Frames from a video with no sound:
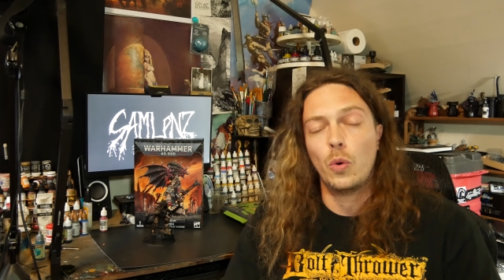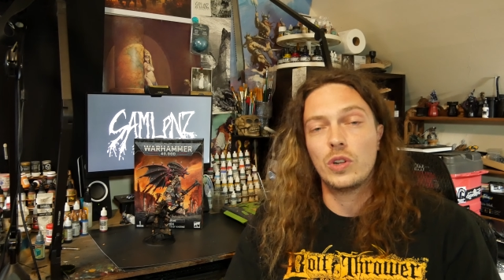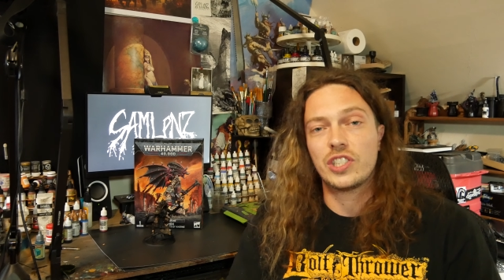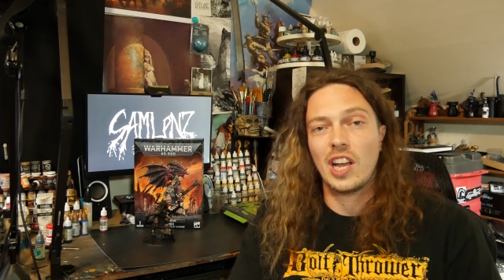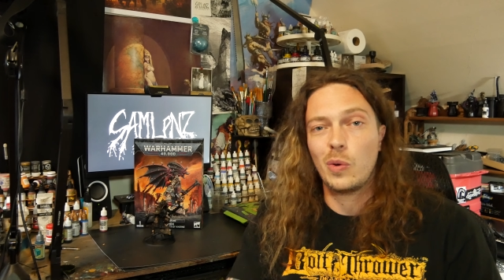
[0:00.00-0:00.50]

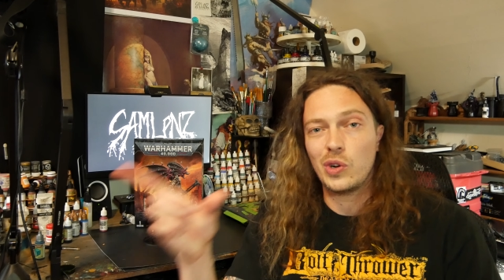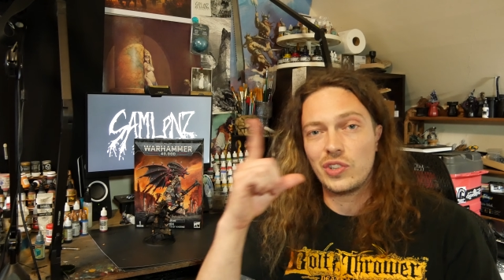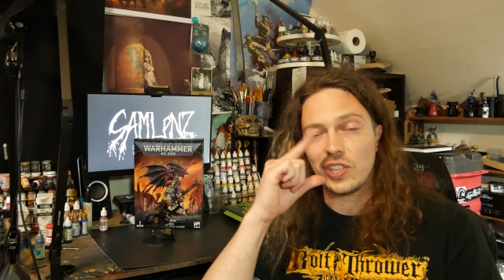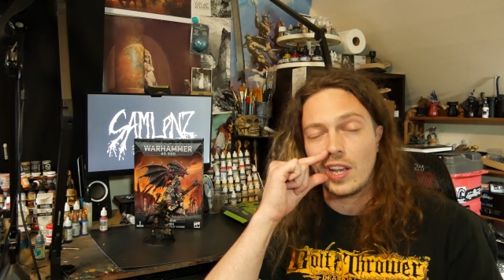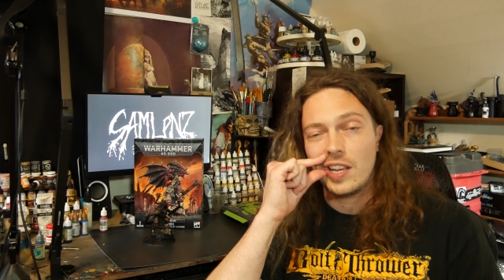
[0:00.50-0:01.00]
Once I
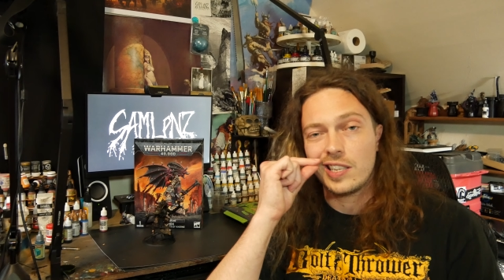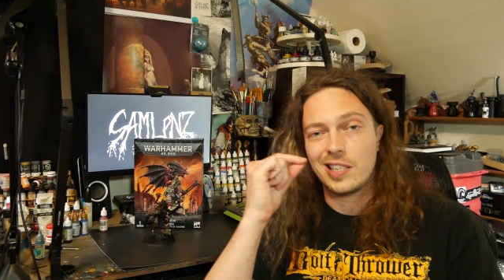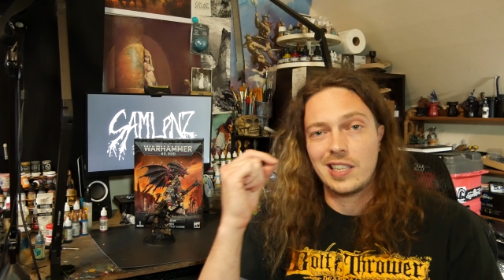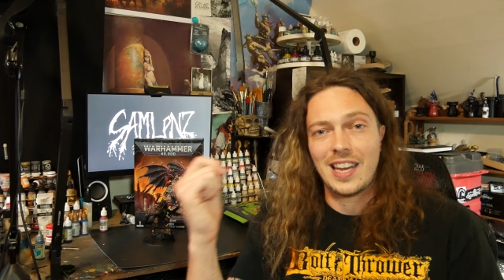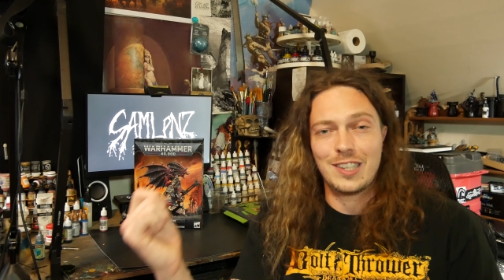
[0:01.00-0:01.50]
was
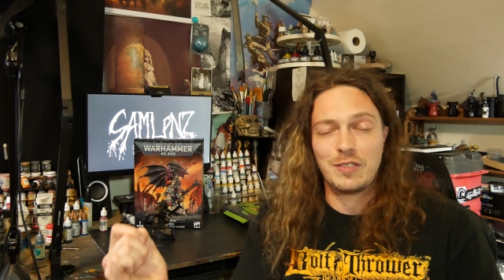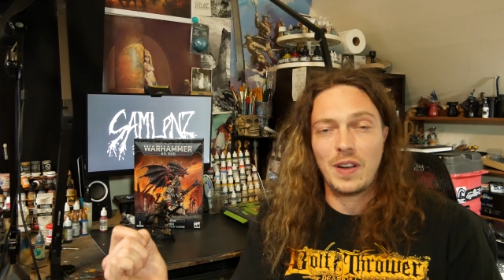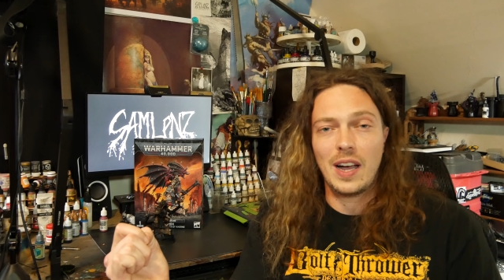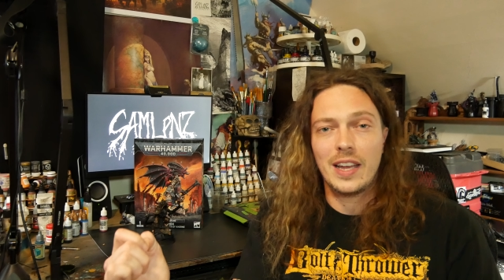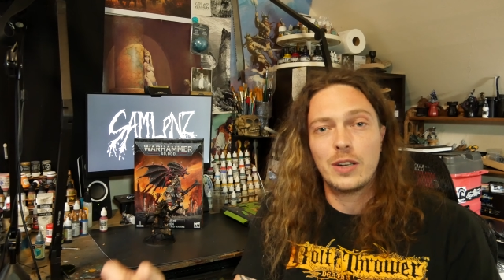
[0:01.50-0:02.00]

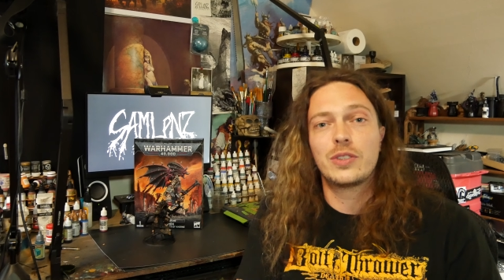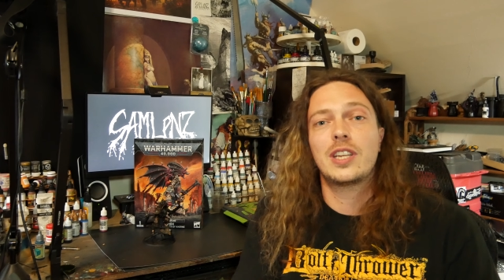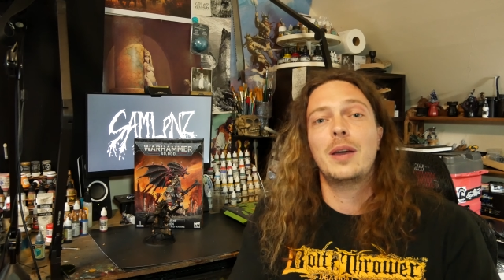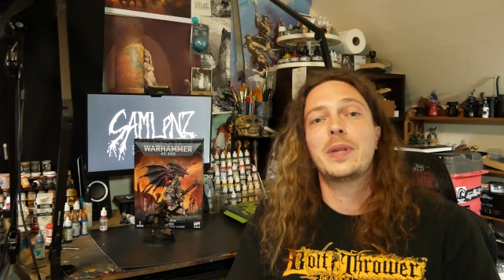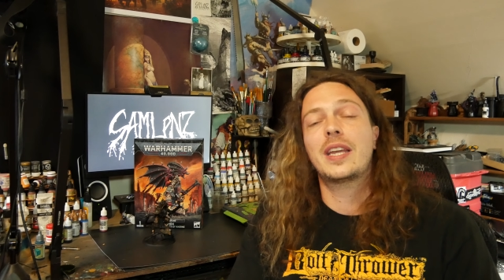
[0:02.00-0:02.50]
satisfied, it was
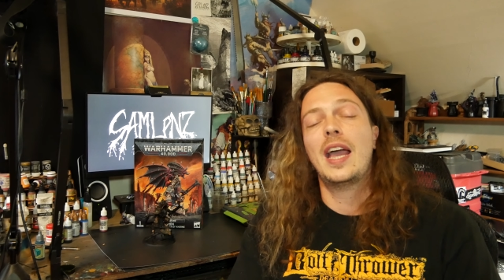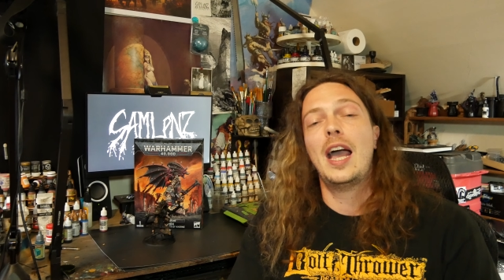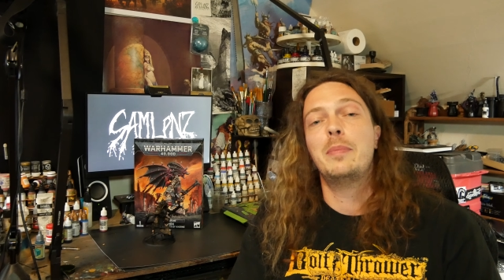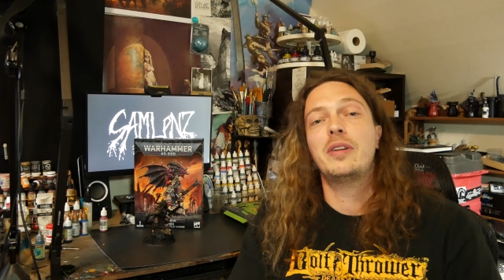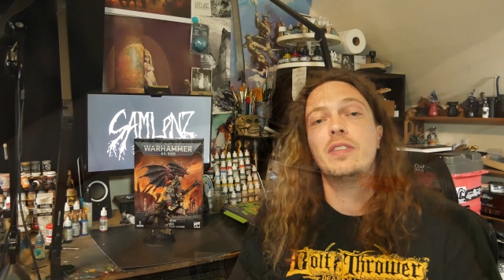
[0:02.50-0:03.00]
time to
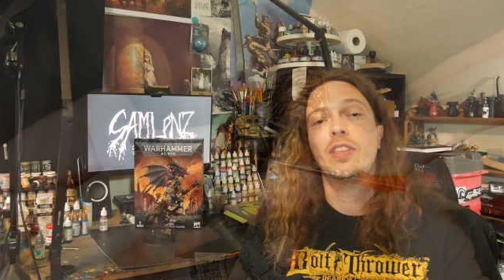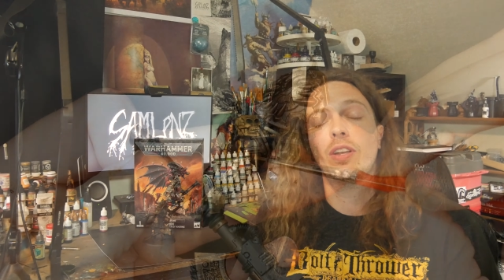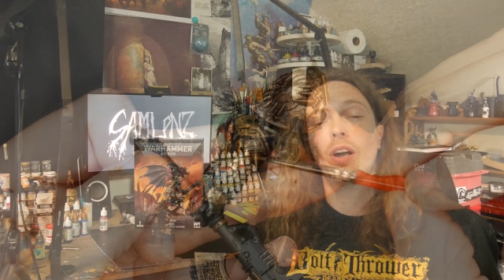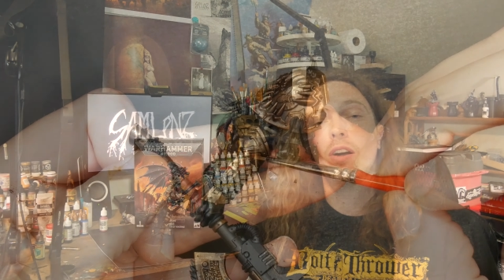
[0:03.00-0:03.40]
cap everything